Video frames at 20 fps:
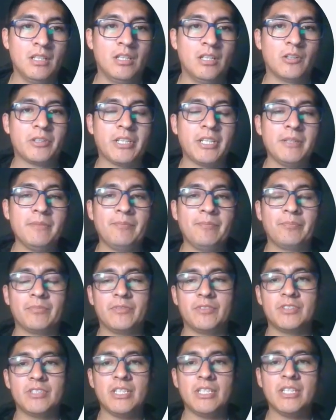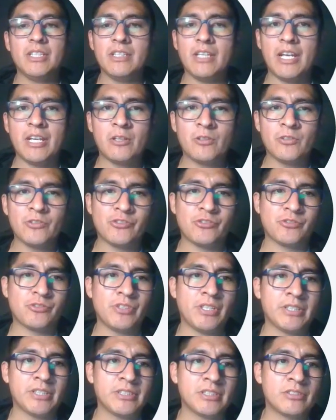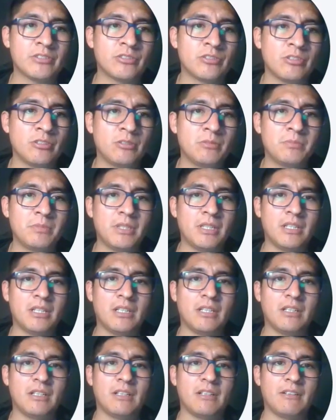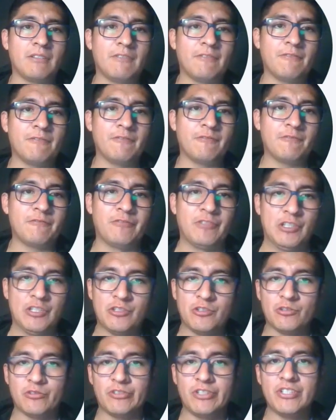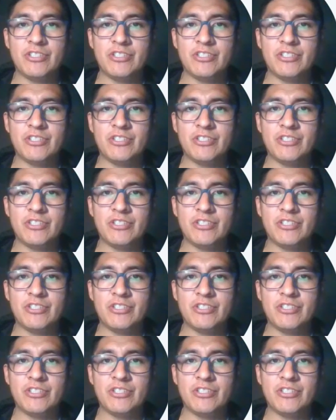okay, then I constructed some feature